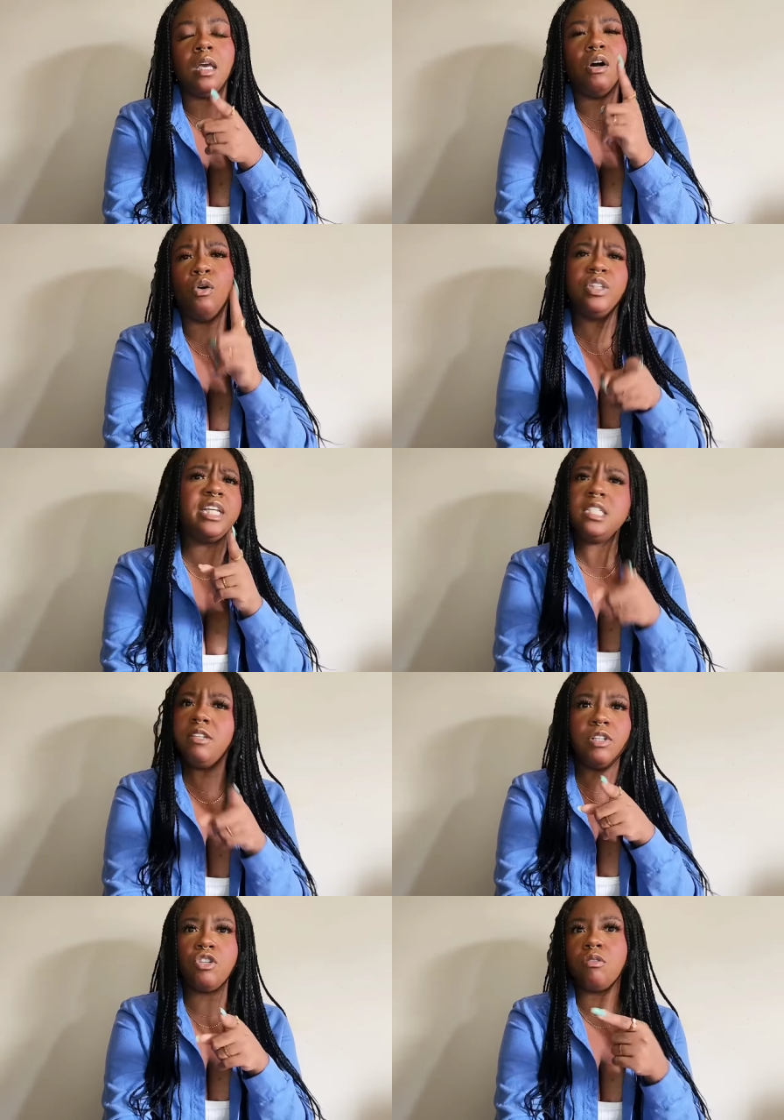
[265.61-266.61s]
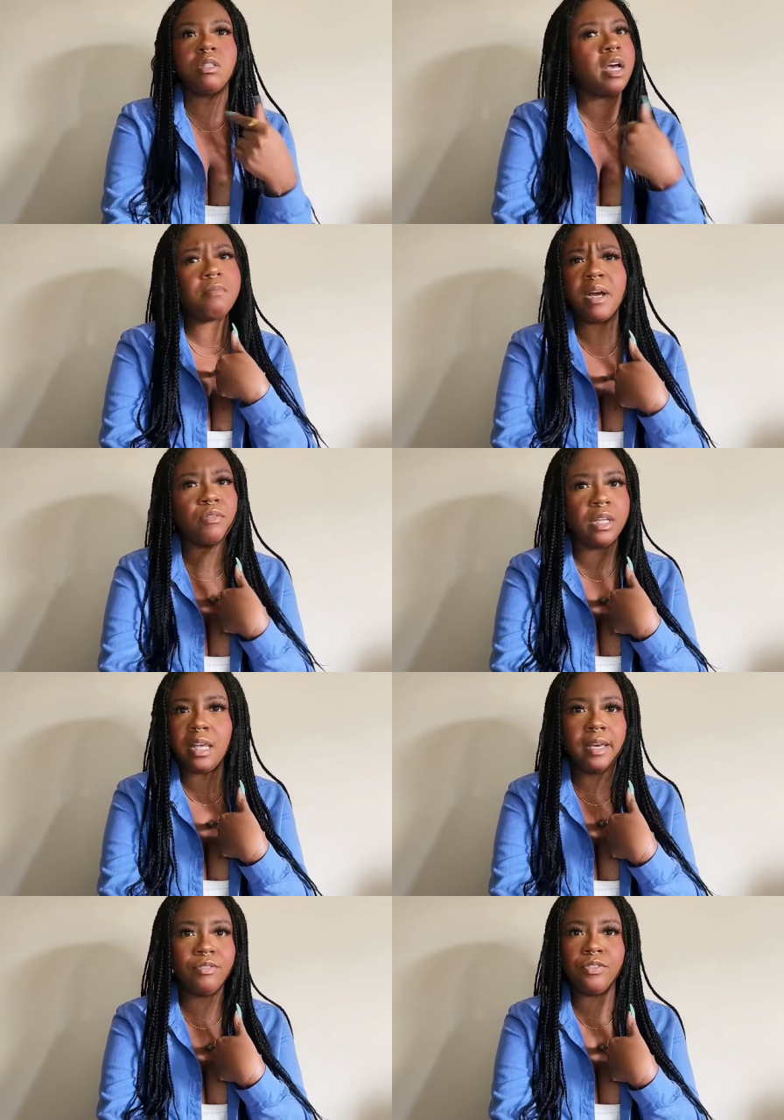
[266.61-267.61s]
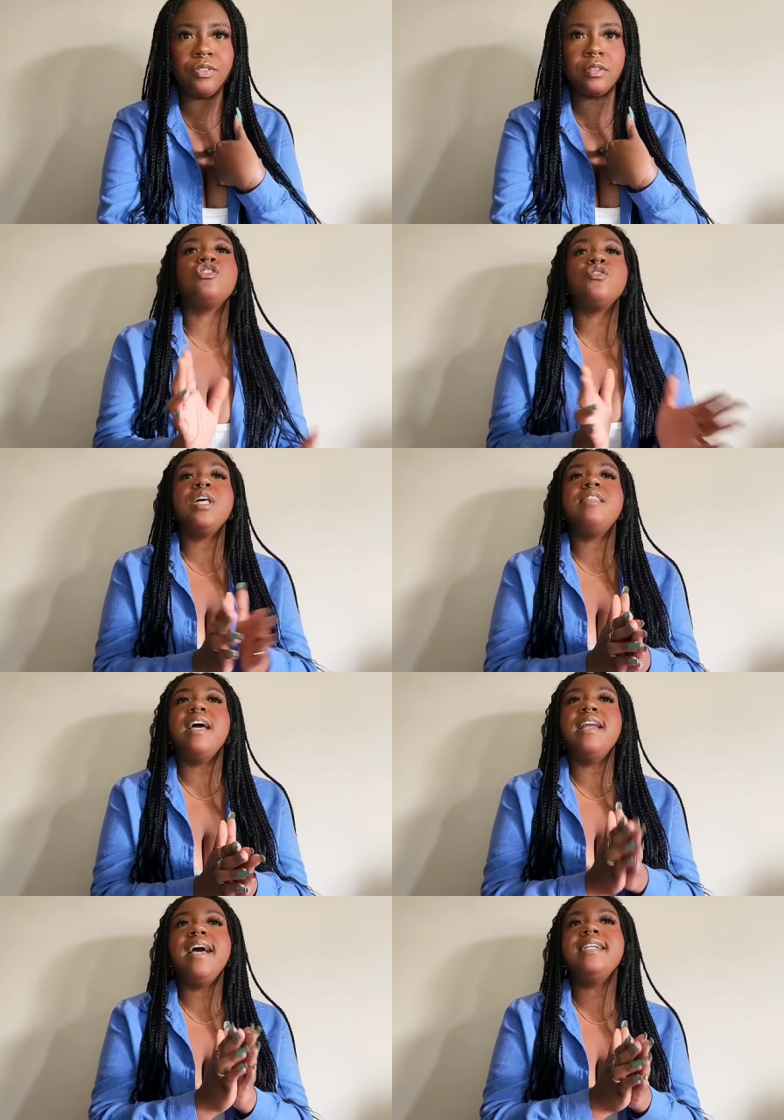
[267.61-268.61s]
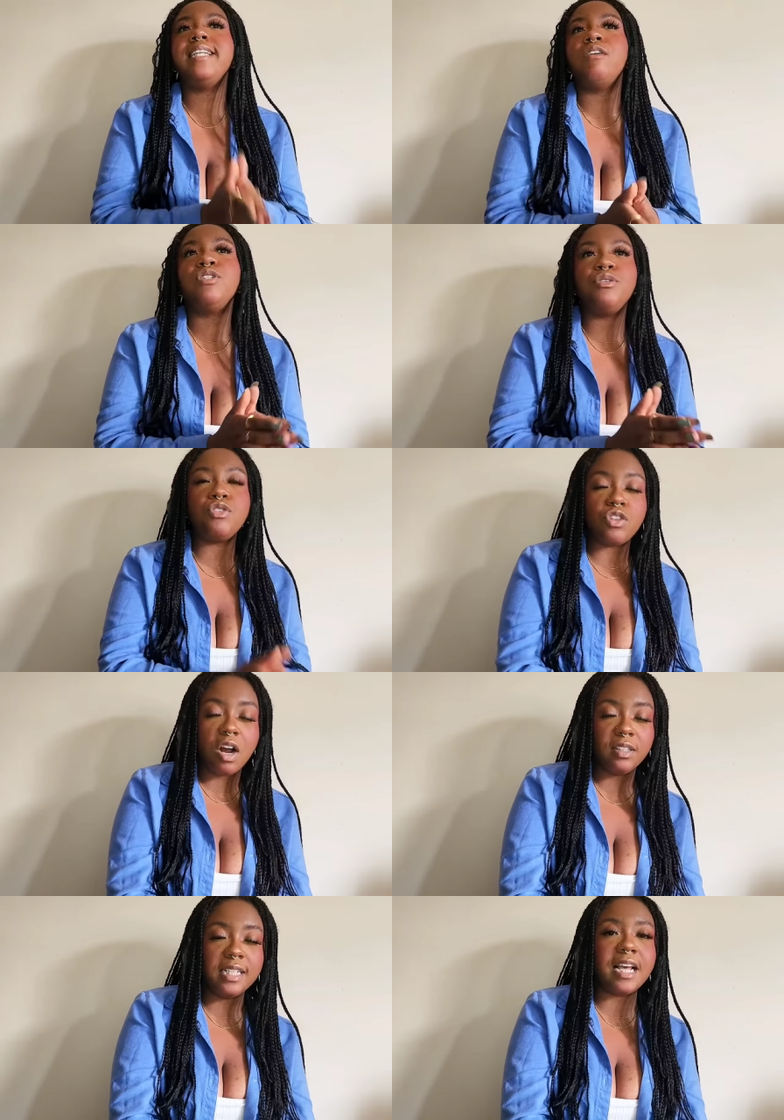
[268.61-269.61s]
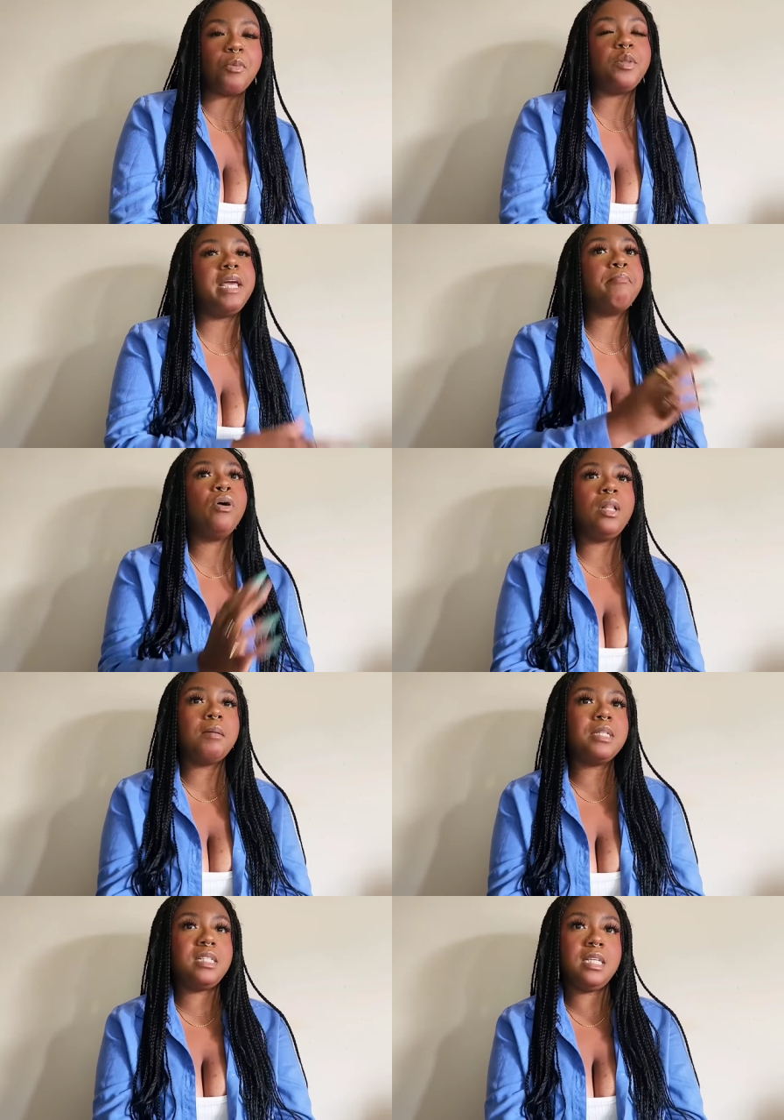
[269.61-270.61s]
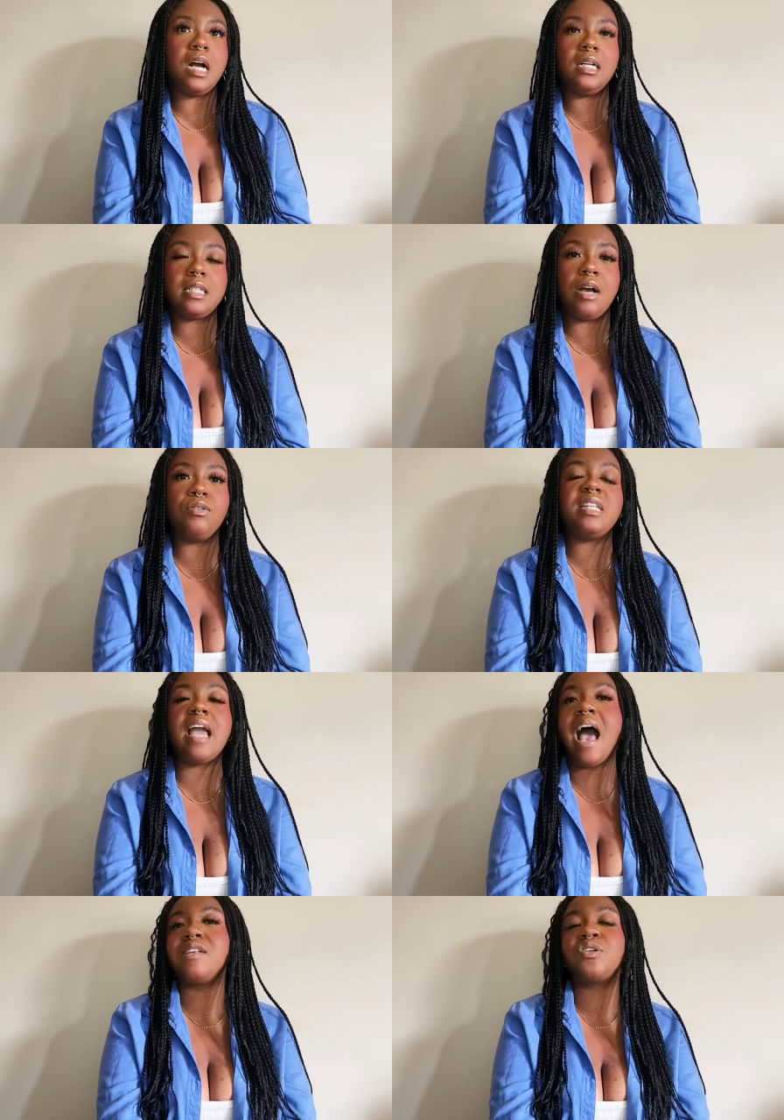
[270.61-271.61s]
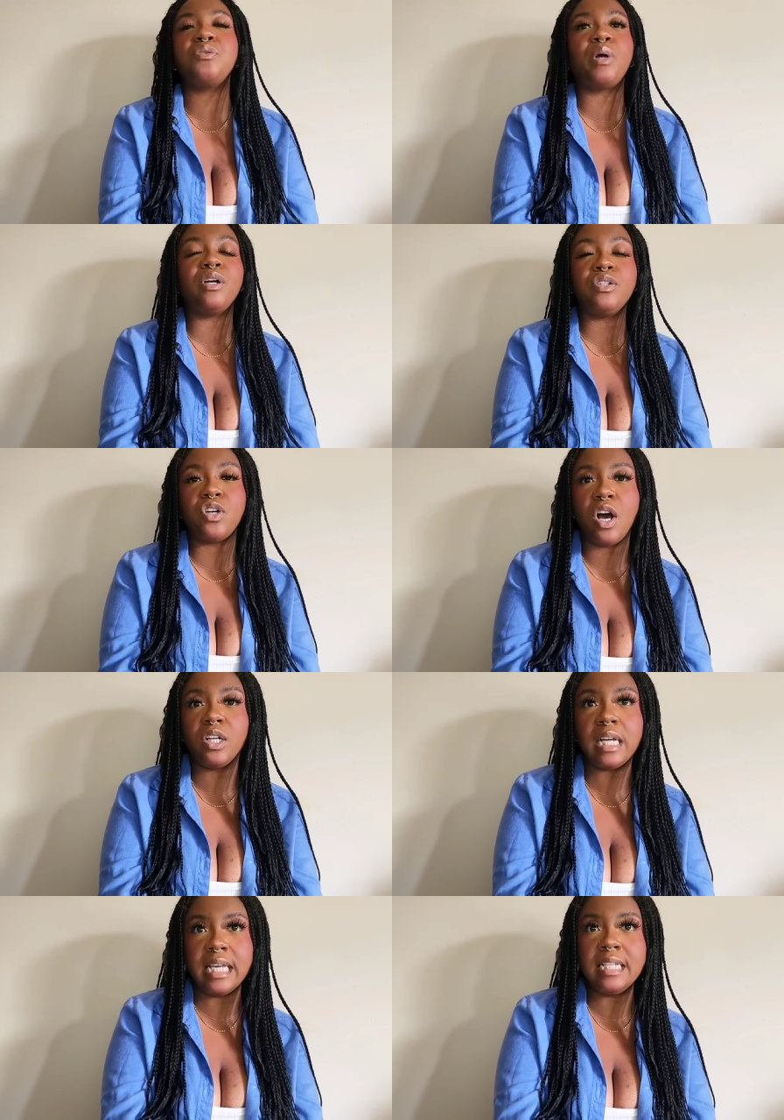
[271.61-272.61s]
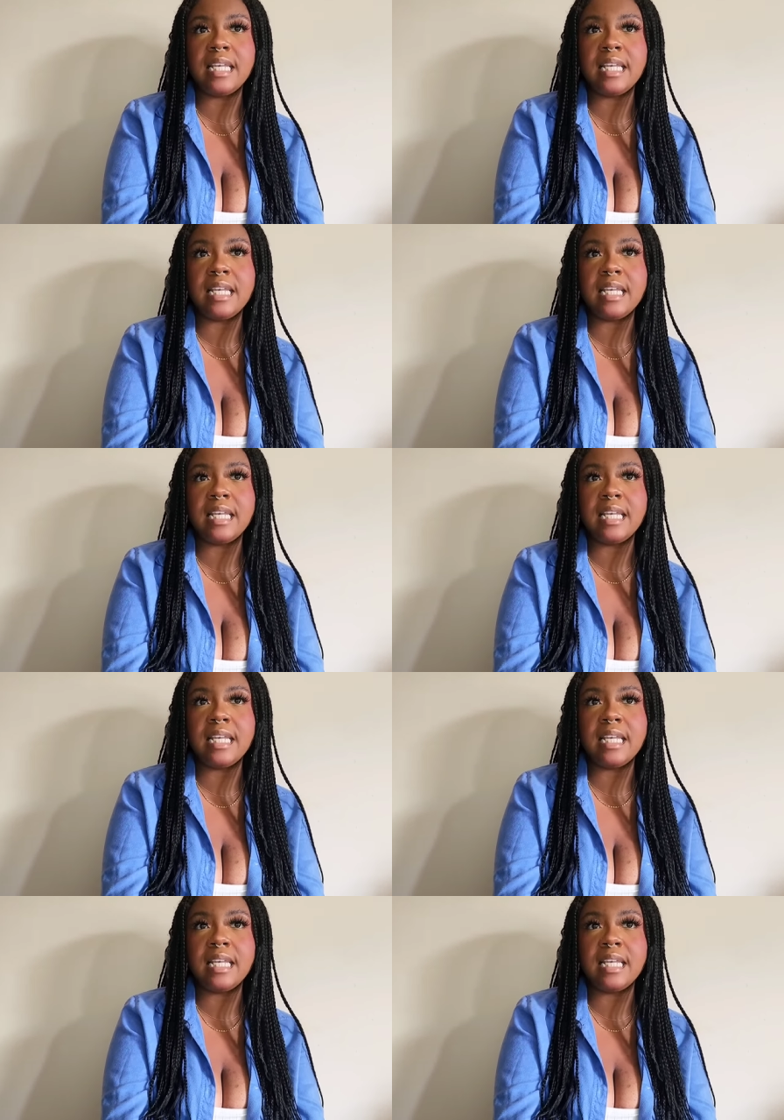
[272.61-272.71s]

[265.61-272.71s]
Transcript: Only in TV shows, not in my real life. So they then head down to Charlotte, and when they pull up to Tiana's house, they ask her where her daughter is,